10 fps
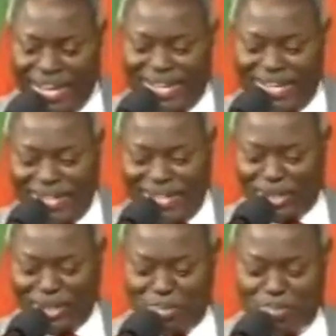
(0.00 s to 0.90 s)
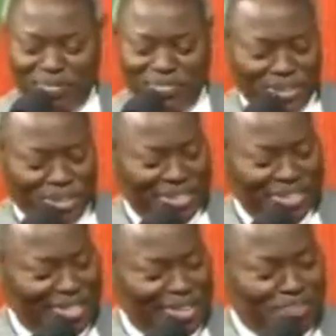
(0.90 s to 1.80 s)
the gracious
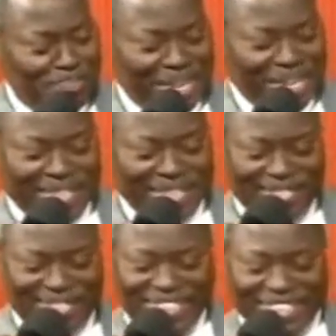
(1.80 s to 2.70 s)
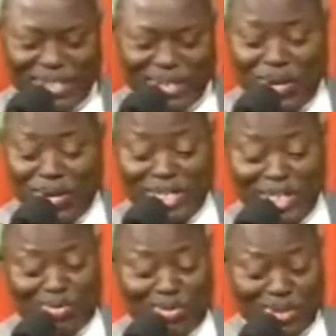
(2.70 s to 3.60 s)
provision of better things, all
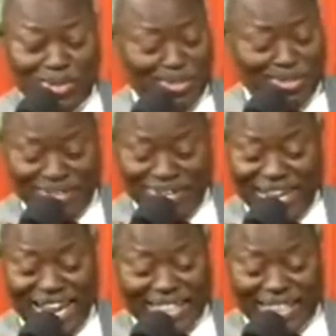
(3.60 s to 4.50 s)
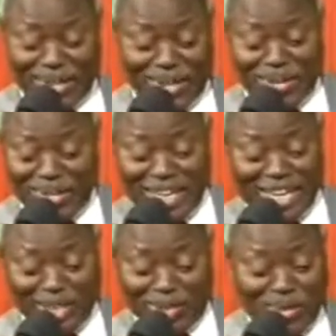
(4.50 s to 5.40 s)
this for you. I said all
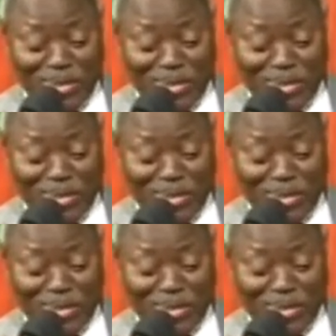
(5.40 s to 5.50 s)
this for